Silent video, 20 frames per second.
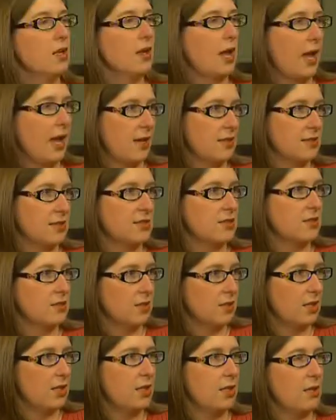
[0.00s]
access
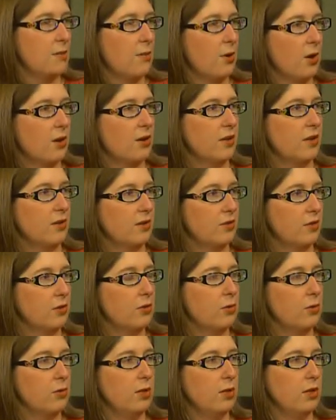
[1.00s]
to the kiddie park is
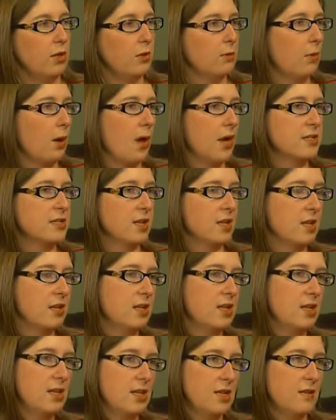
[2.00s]
included, and rides on
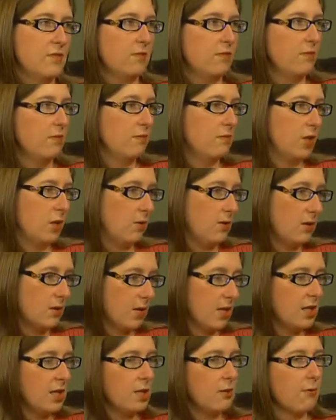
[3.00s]
any of, you know,
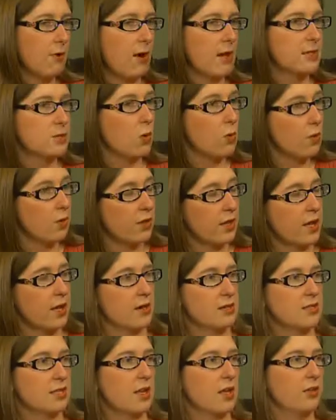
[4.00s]
the kiddie rides or the
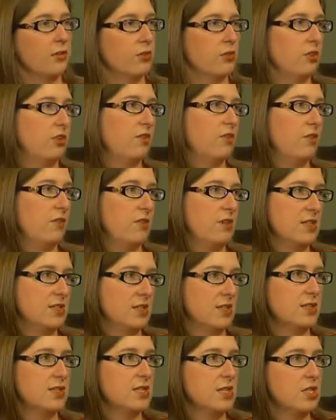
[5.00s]
carousels are just 50
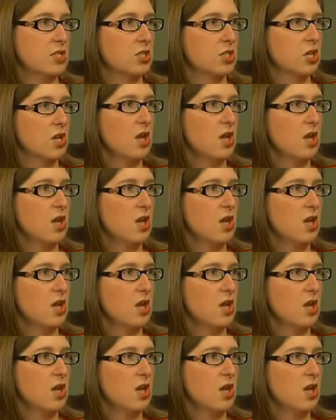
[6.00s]
cents each.